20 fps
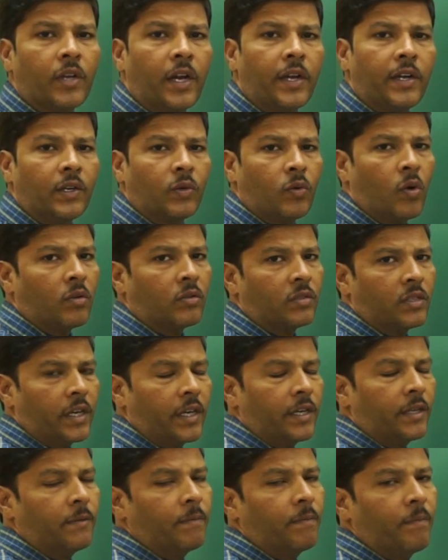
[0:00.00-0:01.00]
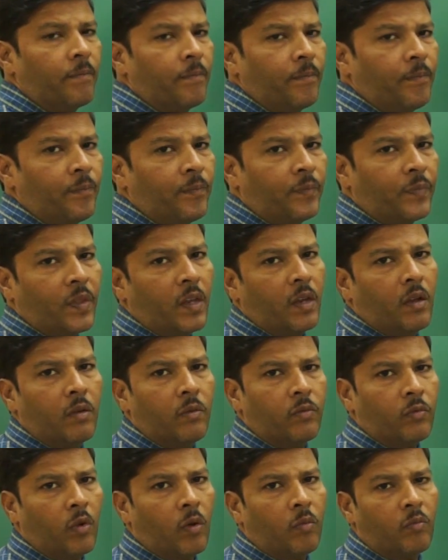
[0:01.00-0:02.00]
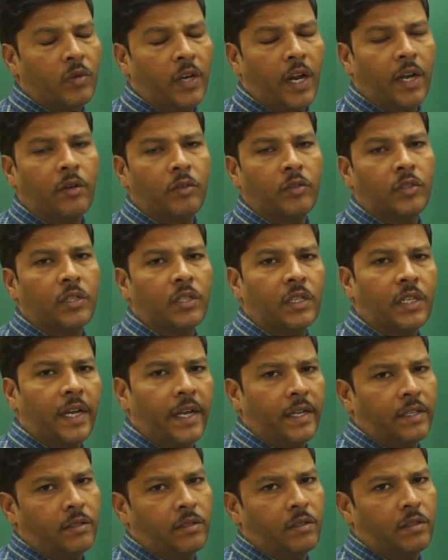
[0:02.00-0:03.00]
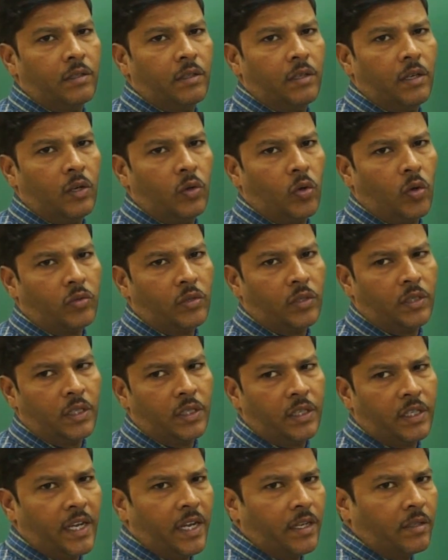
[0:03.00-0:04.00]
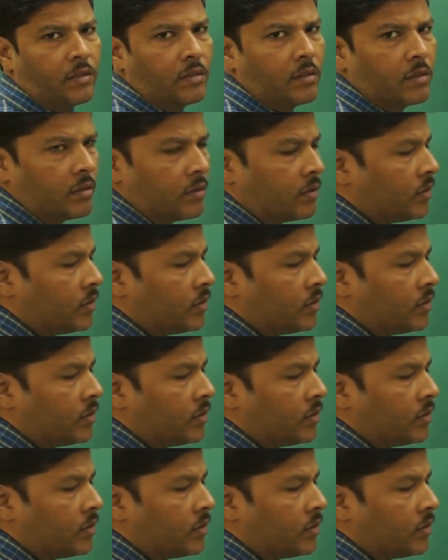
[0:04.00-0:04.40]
nitric oxide from nitrogen gas and oxygen gas.